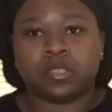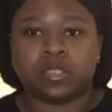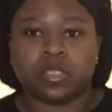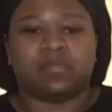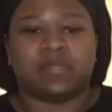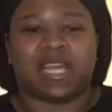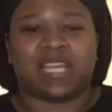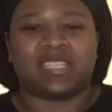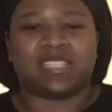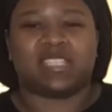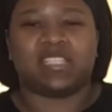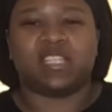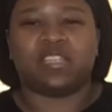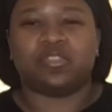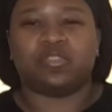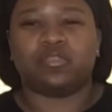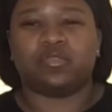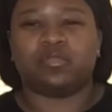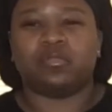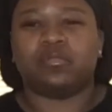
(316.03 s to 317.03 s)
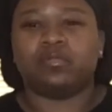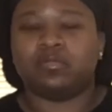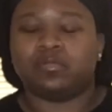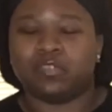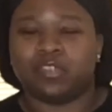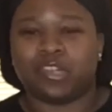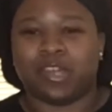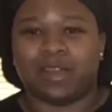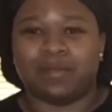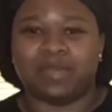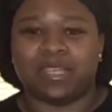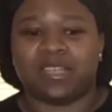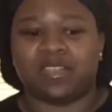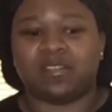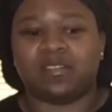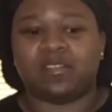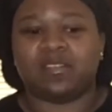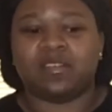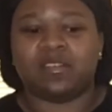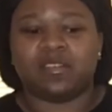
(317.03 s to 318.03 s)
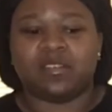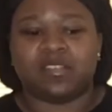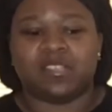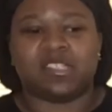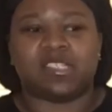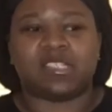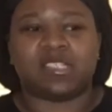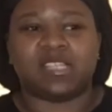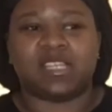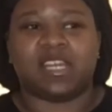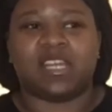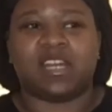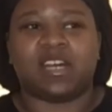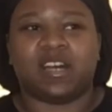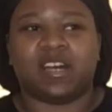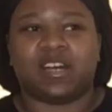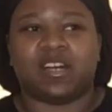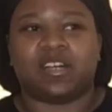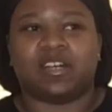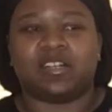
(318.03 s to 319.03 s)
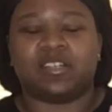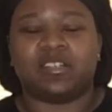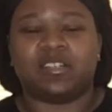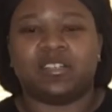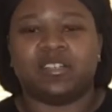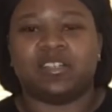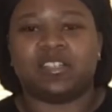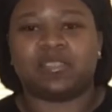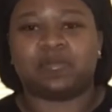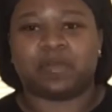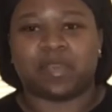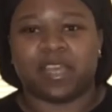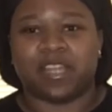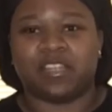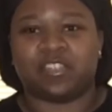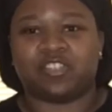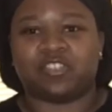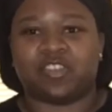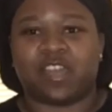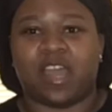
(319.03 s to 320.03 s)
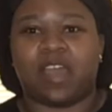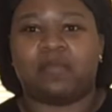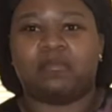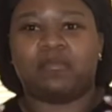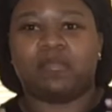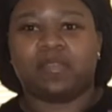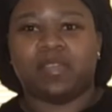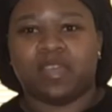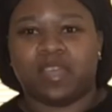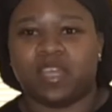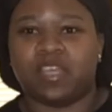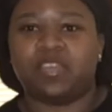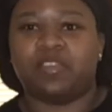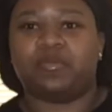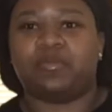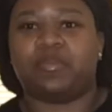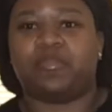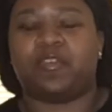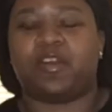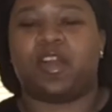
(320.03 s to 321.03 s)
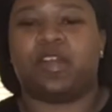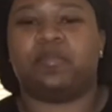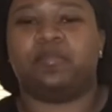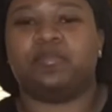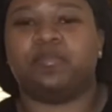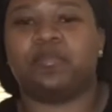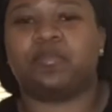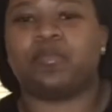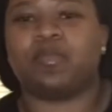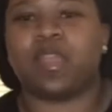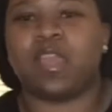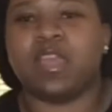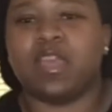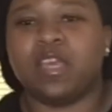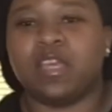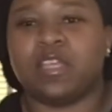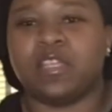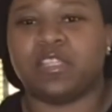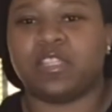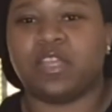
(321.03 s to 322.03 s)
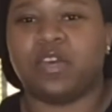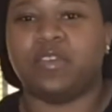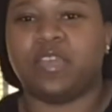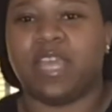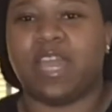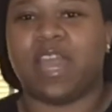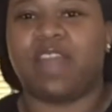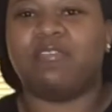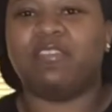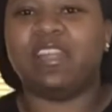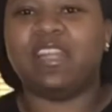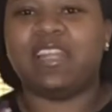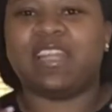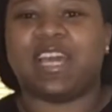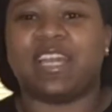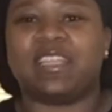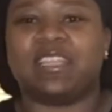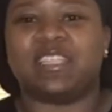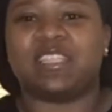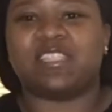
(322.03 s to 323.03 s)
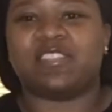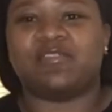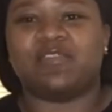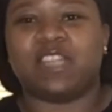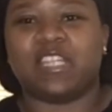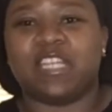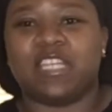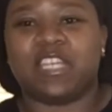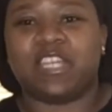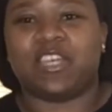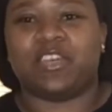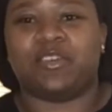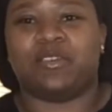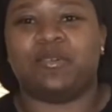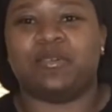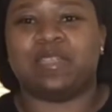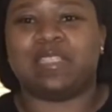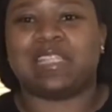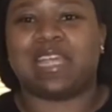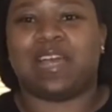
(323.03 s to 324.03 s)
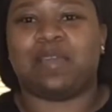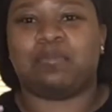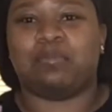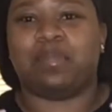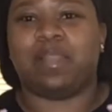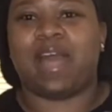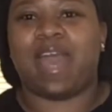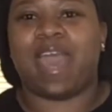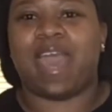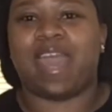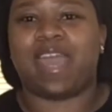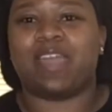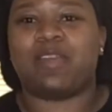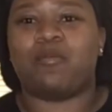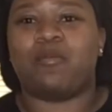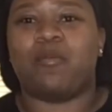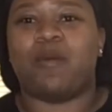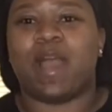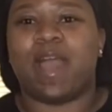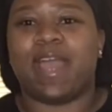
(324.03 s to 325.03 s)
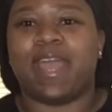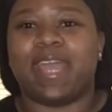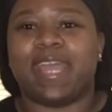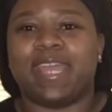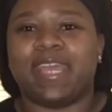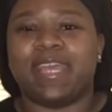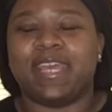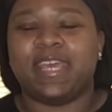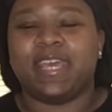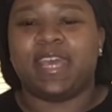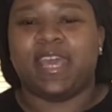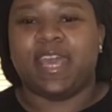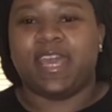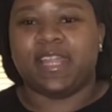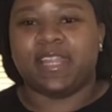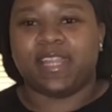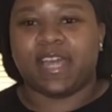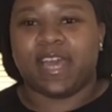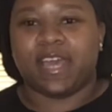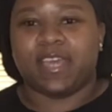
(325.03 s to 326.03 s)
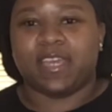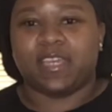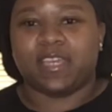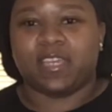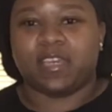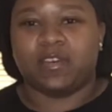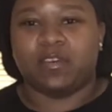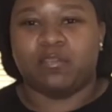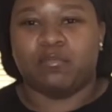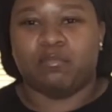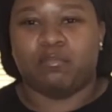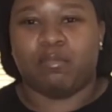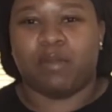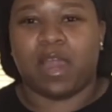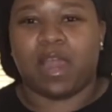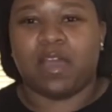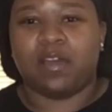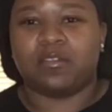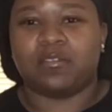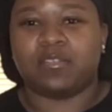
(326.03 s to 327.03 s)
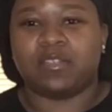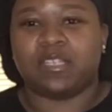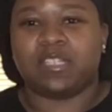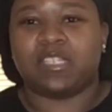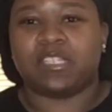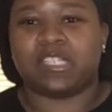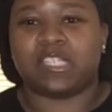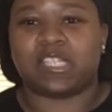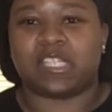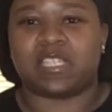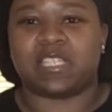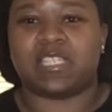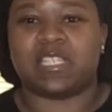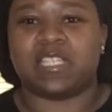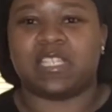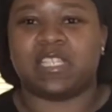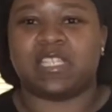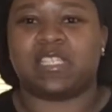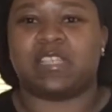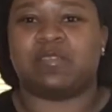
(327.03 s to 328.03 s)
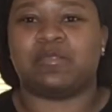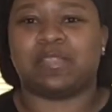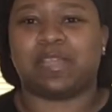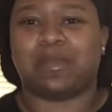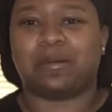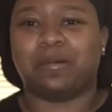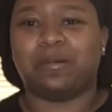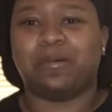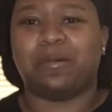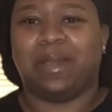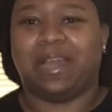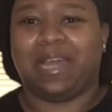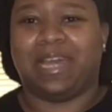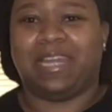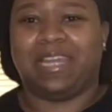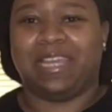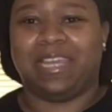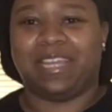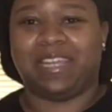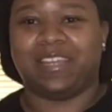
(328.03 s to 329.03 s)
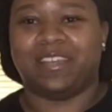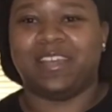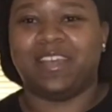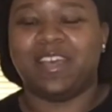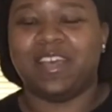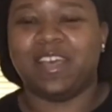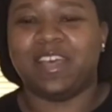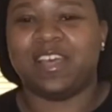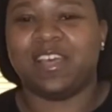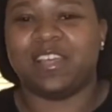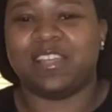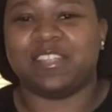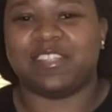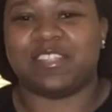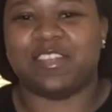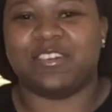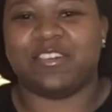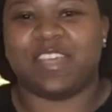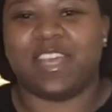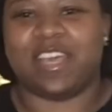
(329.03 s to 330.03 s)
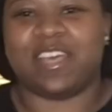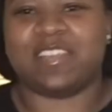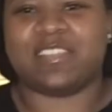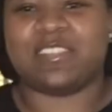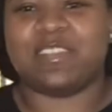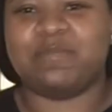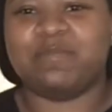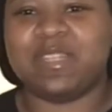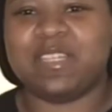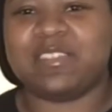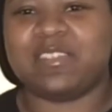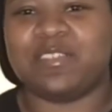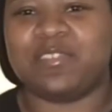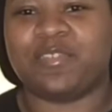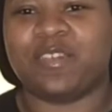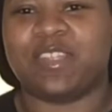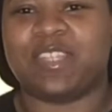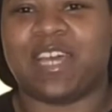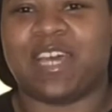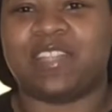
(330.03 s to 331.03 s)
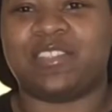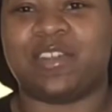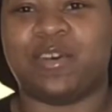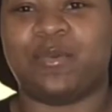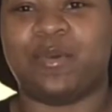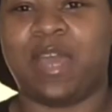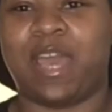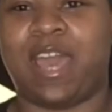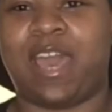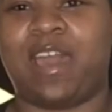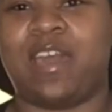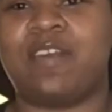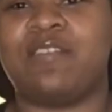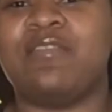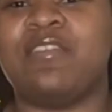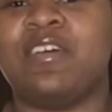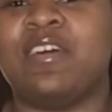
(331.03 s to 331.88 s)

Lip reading: like, see-through, you know what I mean? Just get a spaghetti strap and you'll be fine. So, yeah, I really like this. It's really cute. It's, like, black, white, and, like, brownish. I seen this. I was like, ooh, I gotta get it. So, yeah, it's something different that I don't have.